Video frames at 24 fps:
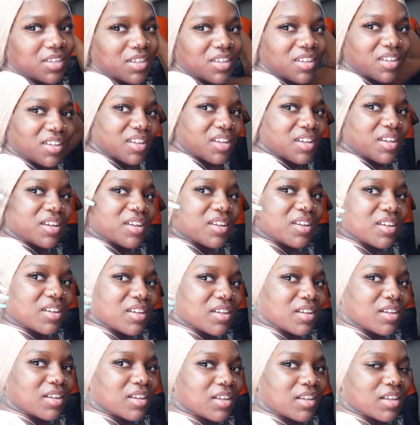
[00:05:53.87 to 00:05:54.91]
Yeah,
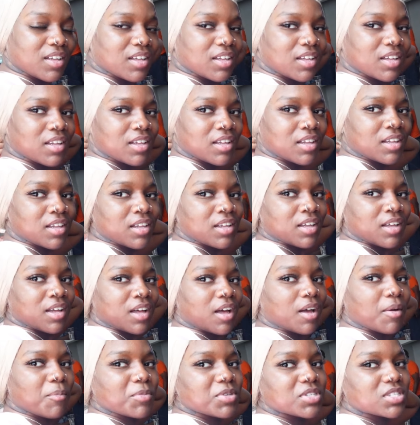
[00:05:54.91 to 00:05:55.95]
okay,
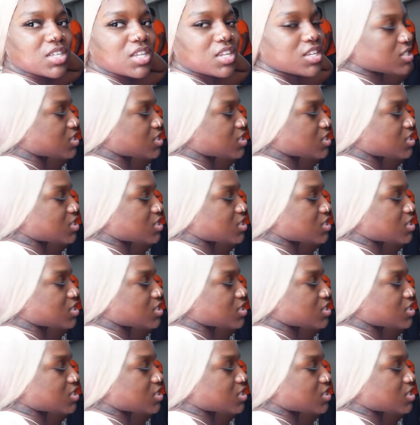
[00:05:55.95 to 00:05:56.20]
I'm gonna send